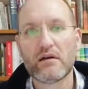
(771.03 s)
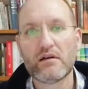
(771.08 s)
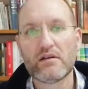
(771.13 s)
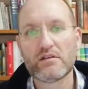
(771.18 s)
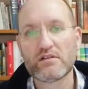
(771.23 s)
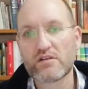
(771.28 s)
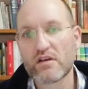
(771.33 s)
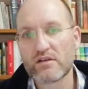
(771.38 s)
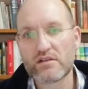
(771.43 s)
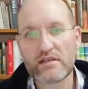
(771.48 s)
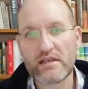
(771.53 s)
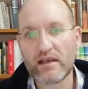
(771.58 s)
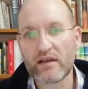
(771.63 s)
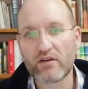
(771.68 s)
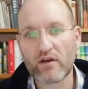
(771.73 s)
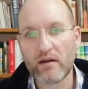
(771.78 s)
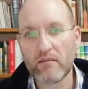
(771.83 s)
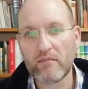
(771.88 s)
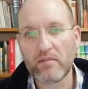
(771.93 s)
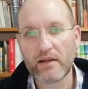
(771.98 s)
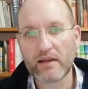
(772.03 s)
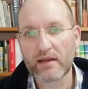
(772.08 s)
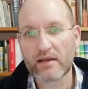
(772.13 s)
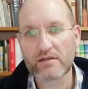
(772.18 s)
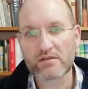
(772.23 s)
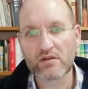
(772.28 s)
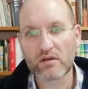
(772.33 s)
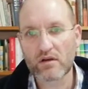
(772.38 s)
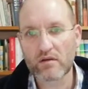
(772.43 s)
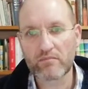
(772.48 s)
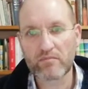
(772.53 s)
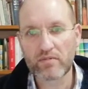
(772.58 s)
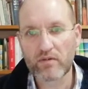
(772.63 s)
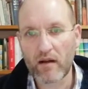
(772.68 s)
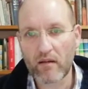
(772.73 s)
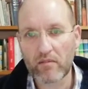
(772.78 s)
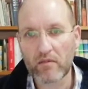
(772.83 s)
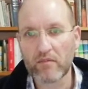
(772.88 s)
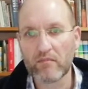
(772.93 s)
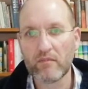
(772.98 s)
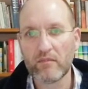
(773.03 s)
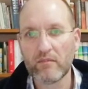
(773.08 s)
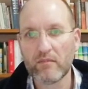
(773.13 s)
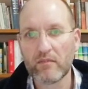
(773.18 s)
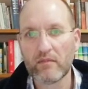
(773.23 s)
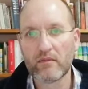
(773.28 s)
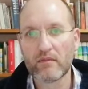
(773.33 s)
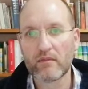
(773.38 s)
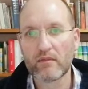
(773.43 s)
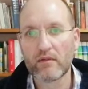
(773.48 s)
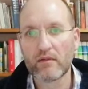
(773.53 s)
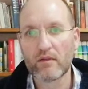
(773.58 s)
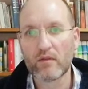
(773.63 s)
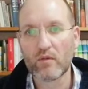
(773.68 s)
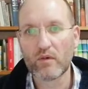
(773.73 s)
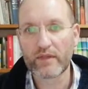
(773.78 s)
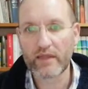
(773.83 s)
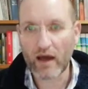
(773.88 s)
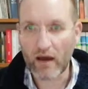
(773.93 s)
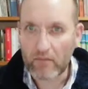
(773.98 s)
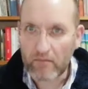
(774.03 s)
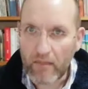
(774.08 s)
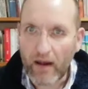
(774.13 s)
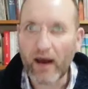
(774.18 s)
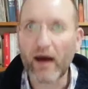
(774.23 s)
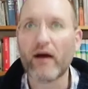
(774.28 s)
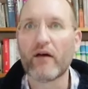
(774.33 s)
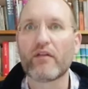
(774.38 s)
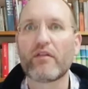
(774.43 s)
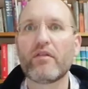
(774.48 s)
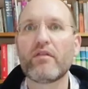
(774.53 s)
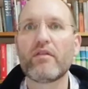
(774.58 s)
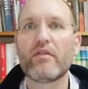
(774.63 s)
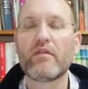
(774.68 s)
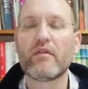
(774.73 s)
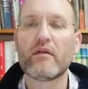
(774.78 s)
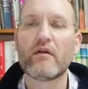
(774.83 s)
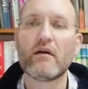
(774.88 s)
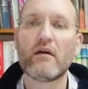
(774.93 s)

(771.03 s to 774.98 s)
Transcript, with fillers: And so, see, grumbling is not a problem with our mouth